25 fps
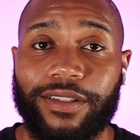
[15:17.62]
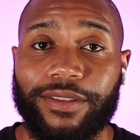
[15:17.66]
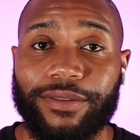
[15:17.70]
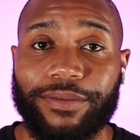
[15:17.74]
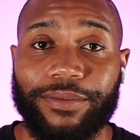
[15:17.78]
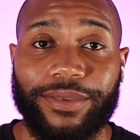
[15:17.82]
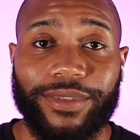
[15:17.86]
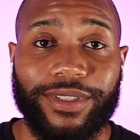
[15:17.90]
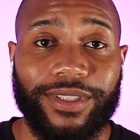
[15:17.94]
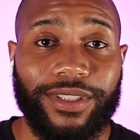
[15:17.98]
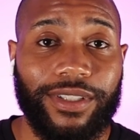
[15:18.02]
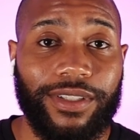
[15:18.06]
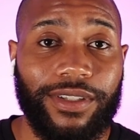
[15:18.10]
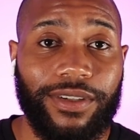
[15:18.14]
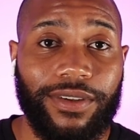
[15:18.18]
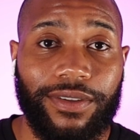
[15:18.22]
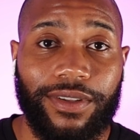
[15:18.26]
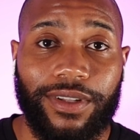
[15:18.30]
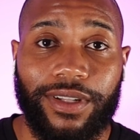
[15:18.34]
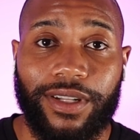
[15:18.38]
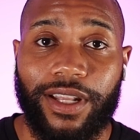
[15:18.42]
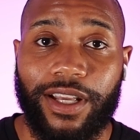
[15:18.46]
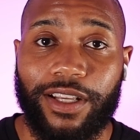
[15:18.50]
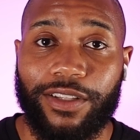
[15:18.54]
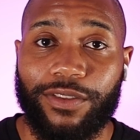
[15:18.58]
See you
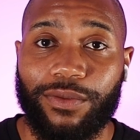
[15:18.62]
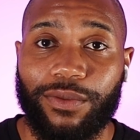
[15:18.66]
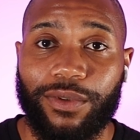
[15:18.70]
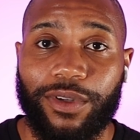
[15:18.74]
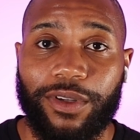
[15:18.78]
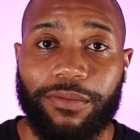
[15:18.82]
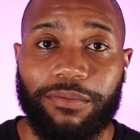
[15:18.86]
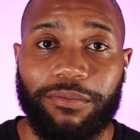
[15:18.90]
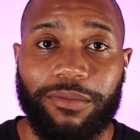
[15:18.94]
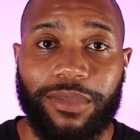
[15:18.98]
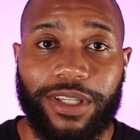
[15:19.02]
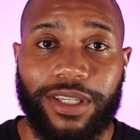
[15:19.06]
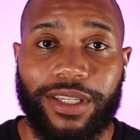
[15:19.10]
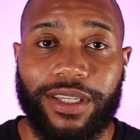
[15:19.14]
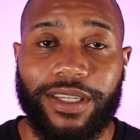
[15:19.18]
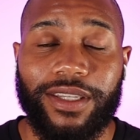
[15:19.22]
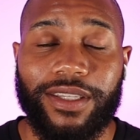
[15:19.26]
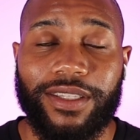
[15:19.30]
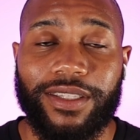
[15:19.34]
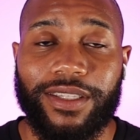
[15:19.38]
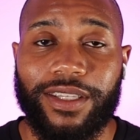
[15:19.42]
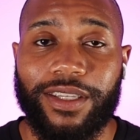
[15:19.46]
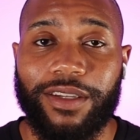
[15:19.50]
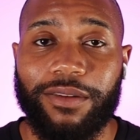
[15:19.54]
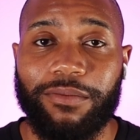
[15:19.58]
on the next one. Be
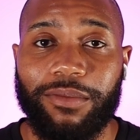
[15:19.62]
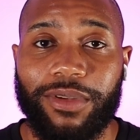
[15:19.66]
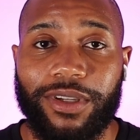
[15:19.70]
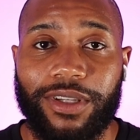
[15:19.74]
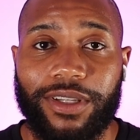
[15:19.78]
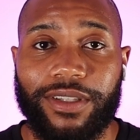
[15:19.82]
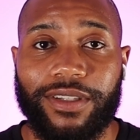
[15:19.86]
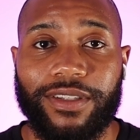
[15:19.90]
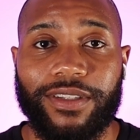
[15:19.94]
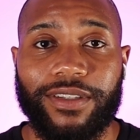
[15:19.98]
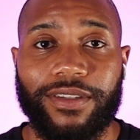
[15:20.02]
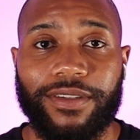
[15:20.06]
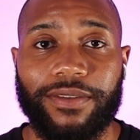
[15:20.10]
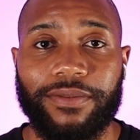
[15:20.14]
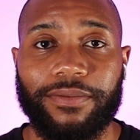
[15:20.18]
easy and peace.